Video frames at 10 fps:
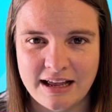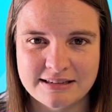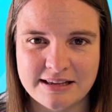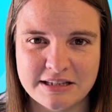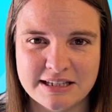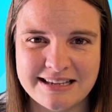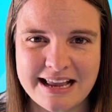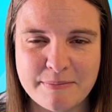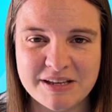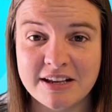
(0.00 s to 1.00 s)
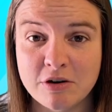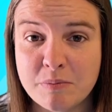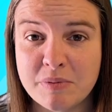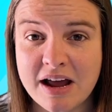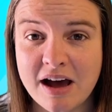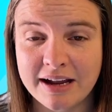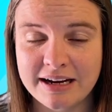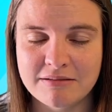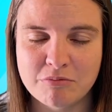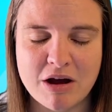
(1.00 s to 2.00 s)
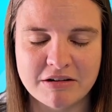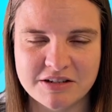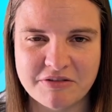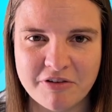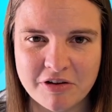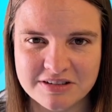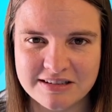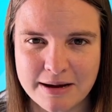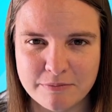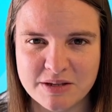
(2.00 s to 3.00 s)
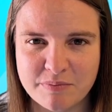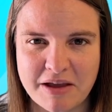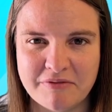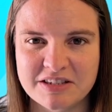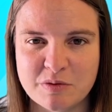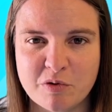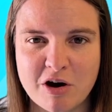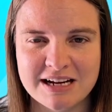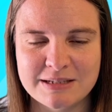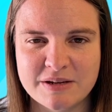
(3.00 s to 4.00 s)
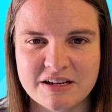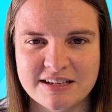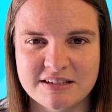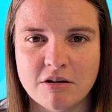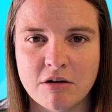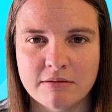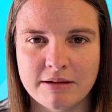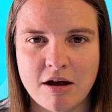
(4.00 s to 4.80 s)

So to see him as a number 9, whereas the false 9 was a bit of a surprise because it's not.